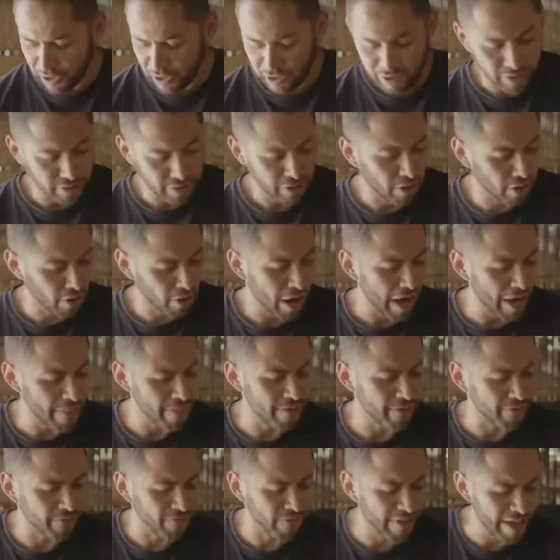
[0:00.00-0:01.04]
you know, and the
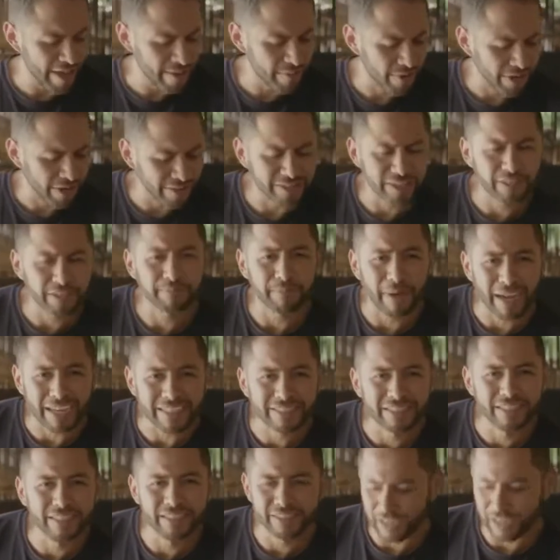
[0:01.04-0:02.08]
flavor and the
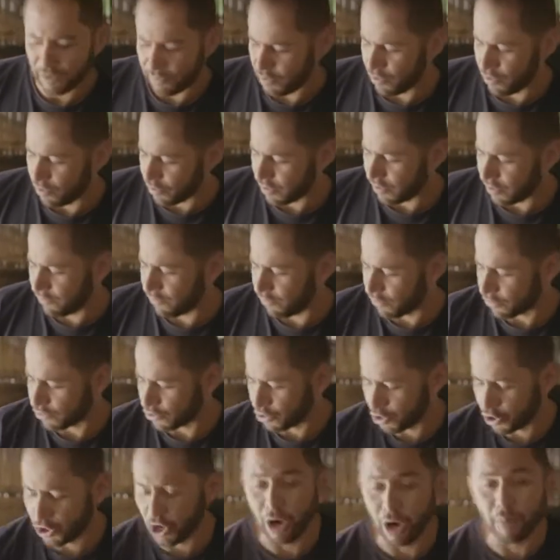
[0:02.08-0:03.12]
spiciness that we're looking for
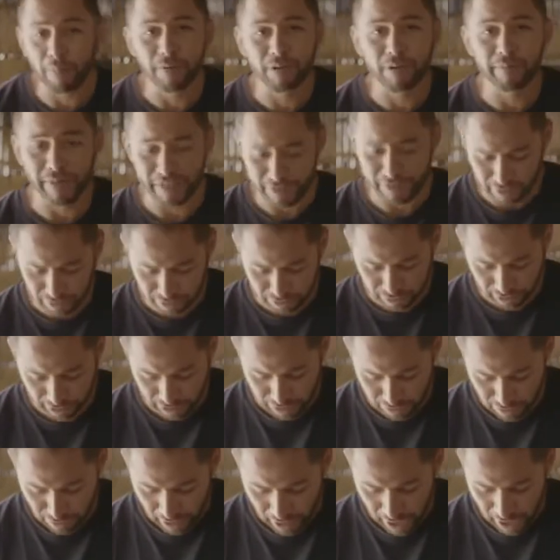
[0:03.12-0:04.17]
to complement your
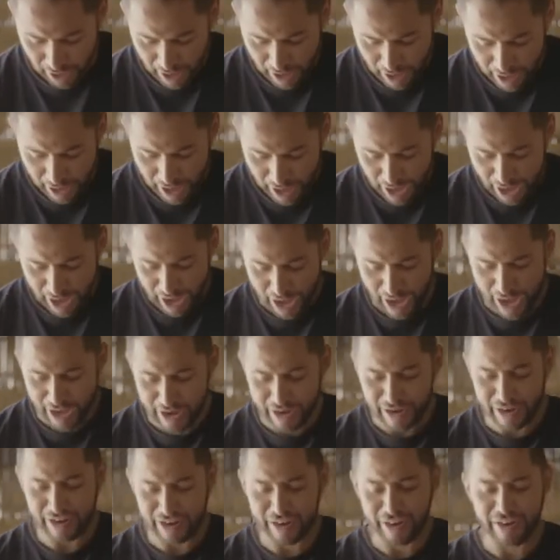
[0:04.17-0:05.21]
tlayuda,
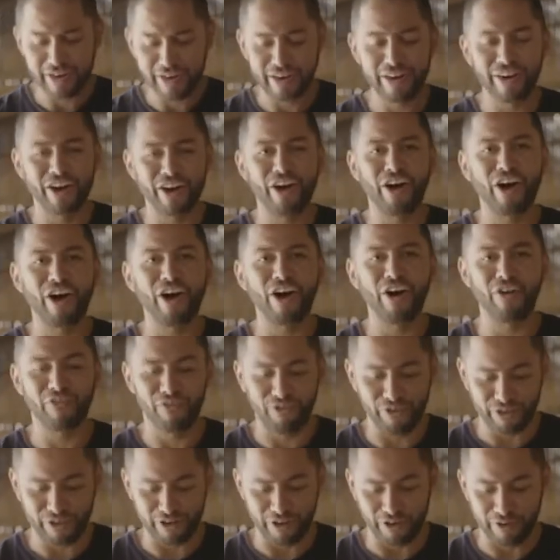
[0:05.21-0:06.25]
and off
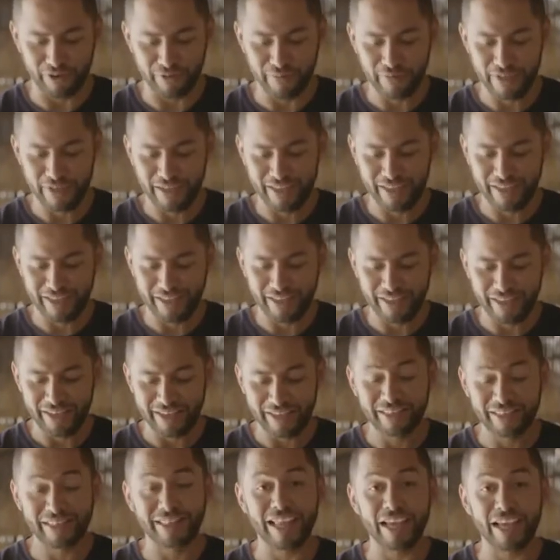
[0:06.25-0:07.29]
we go.
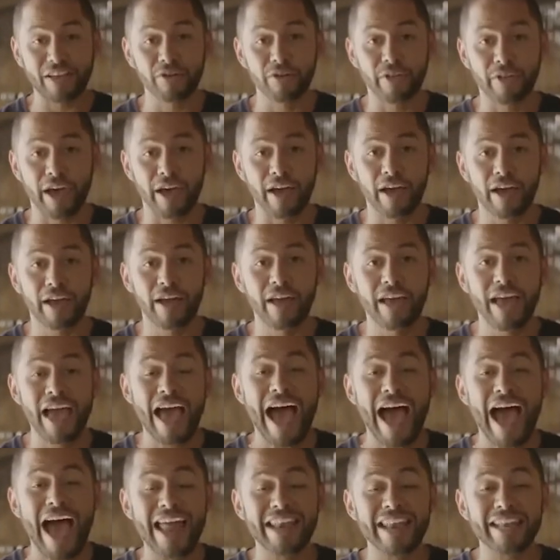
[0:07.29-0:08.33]
Tlayuda.
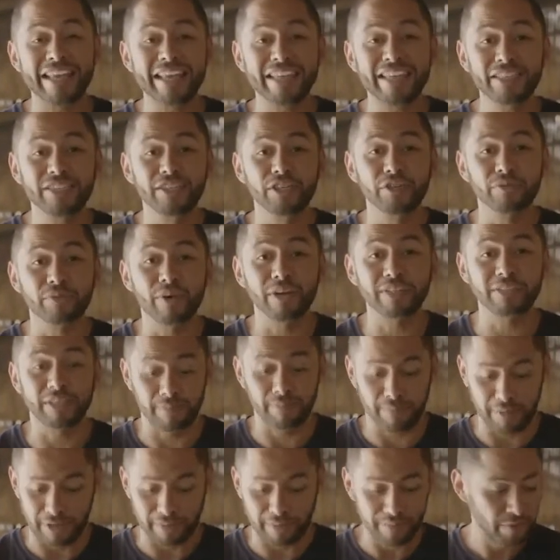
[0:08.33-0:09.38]
An easy
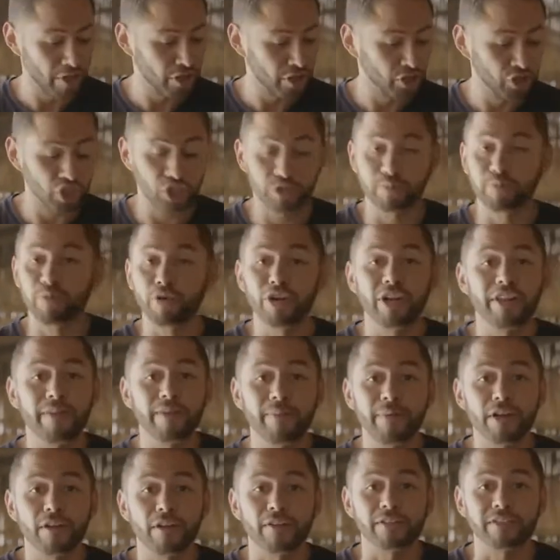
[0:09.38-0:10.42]
recipe, just put it in the
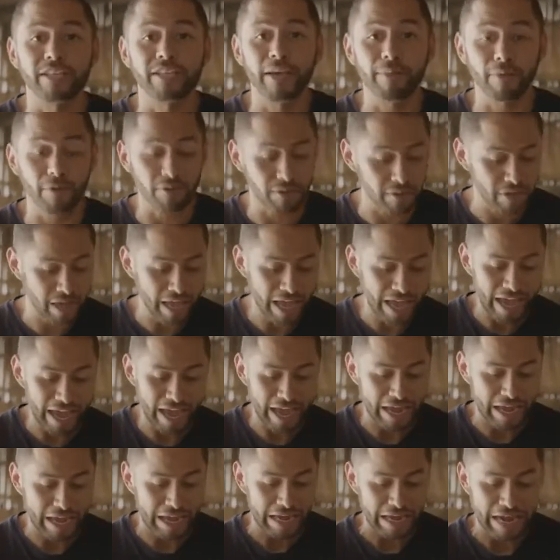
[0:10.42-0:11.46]
middle of the table
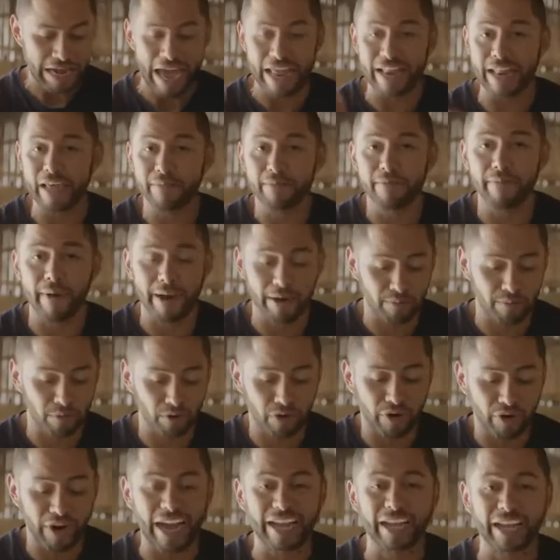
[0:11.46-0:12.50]
and everybody will
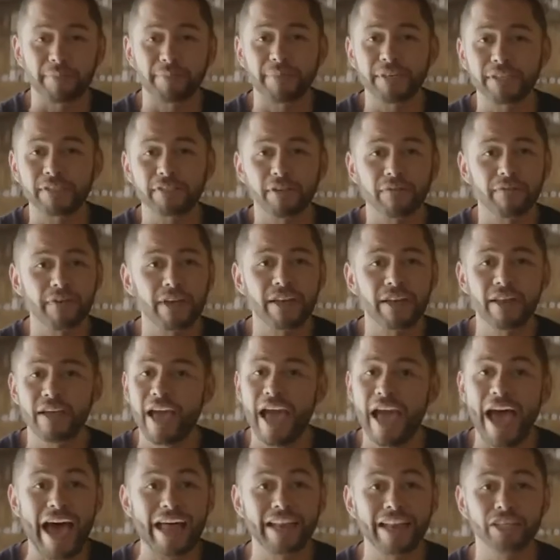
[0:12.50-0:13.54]
crack a piece of it
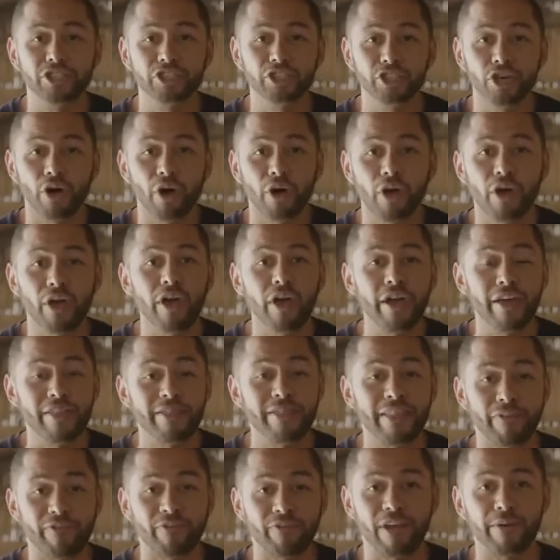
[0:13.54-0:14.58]
and enjoy
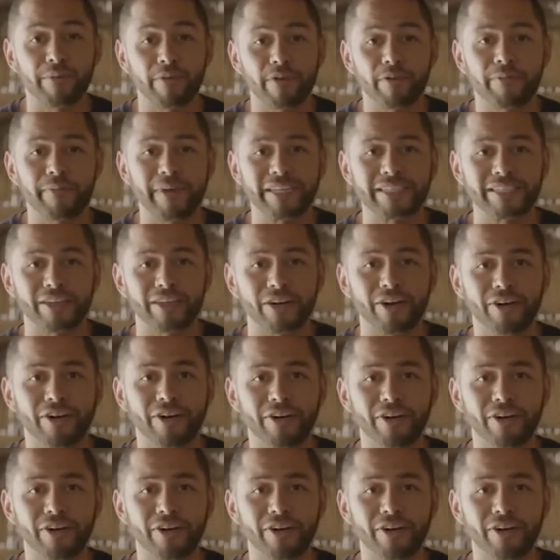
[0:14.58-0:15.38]
that flavor of Mexico.